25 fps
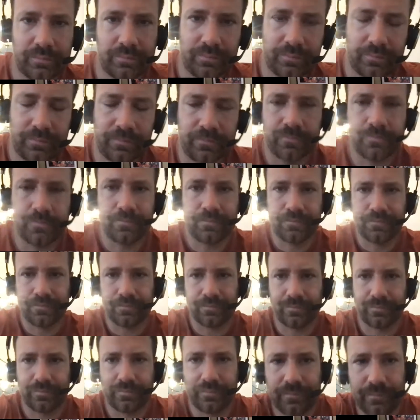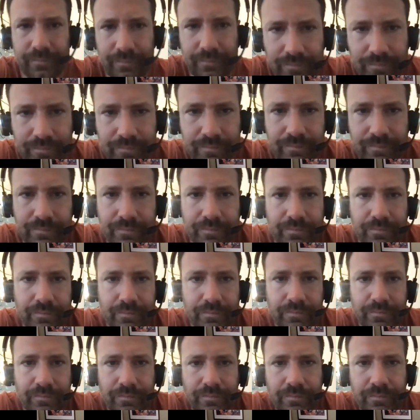
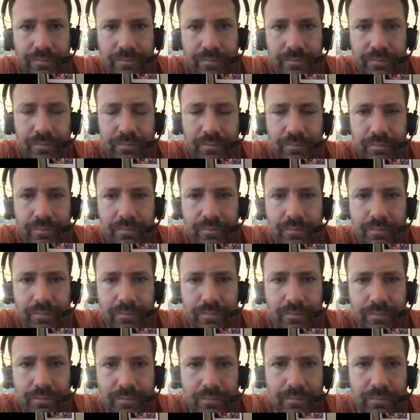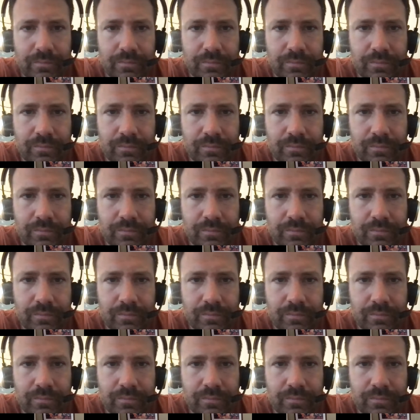[no speech]